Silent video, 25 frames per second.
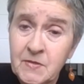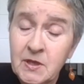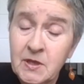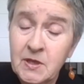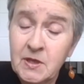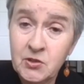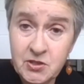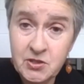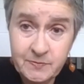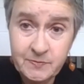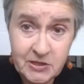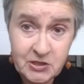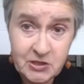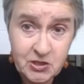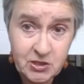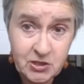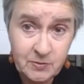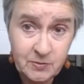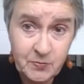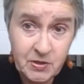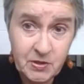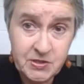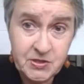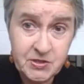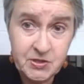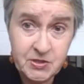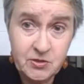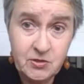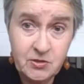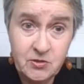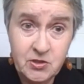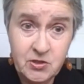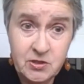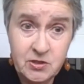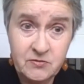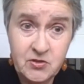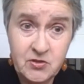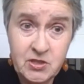not to mention the
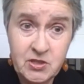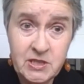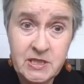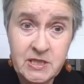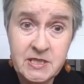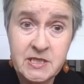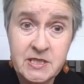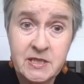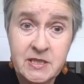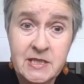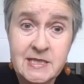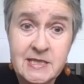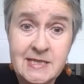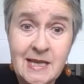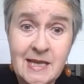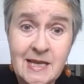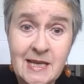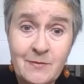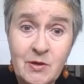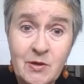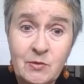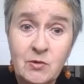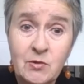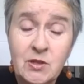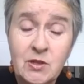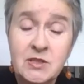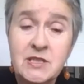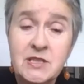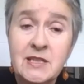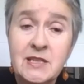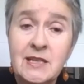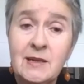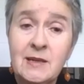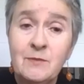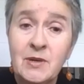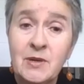persecution of Shi'is in the Islamic world